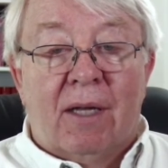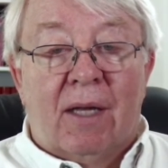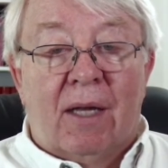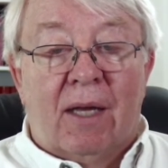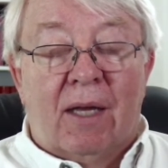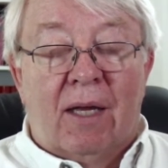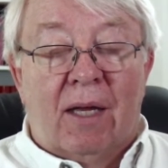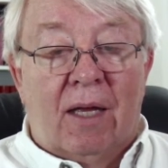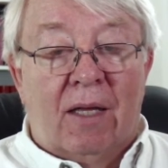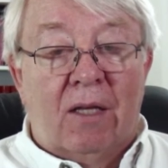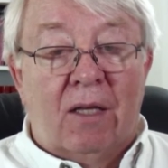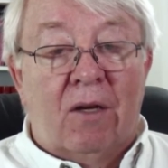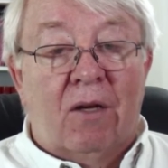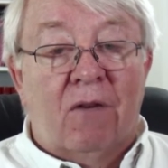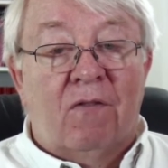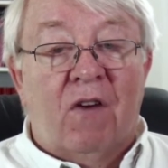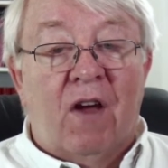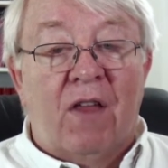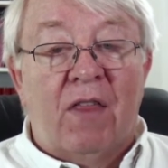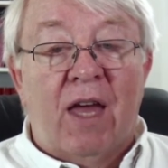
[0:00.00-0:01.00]
And you
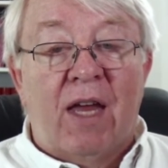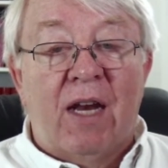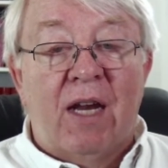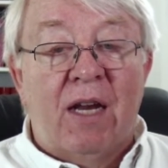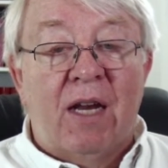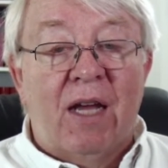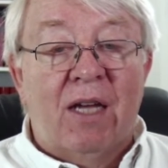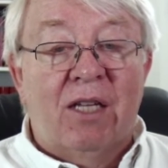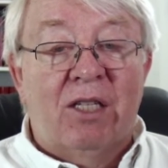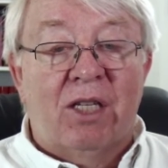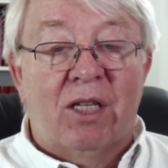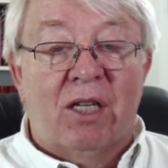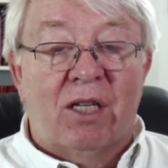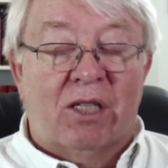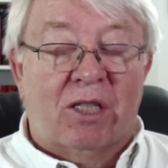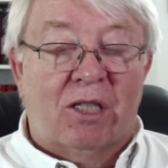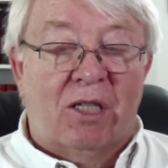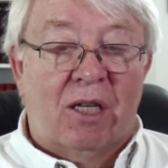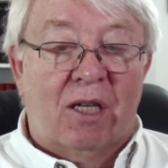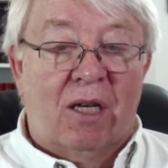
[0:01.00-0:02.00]
can find that in
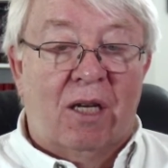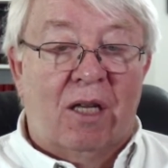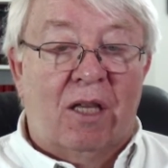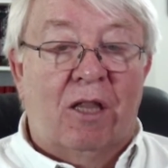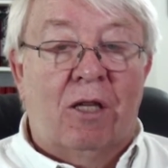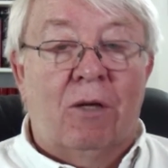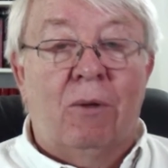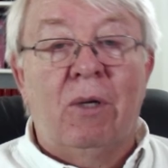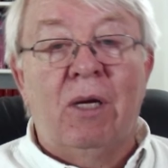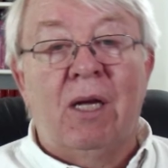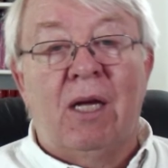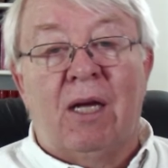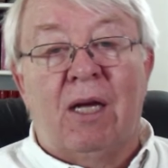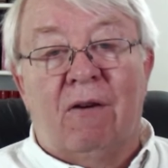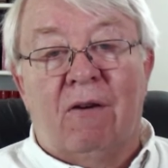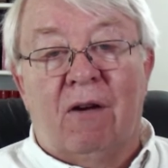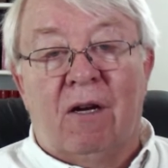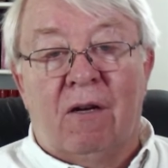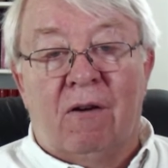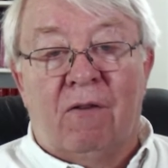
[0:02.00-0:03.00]
Exodus uh,
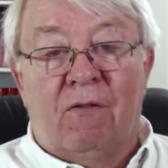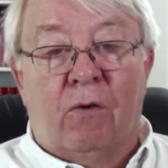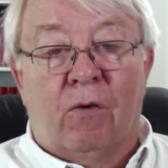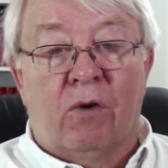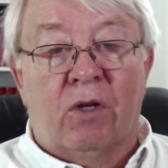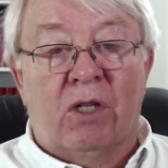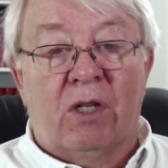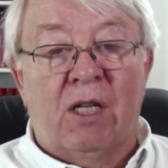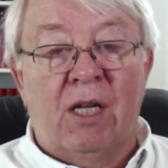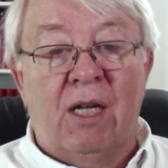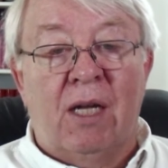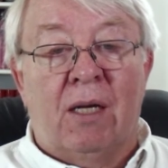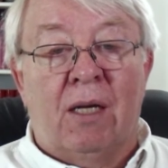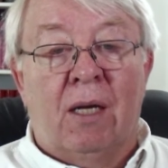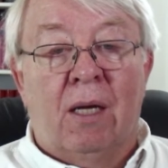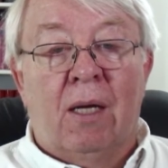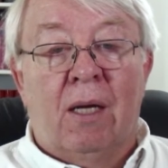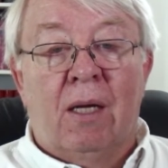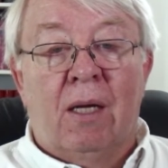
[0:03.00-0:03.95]
3 uh, 14.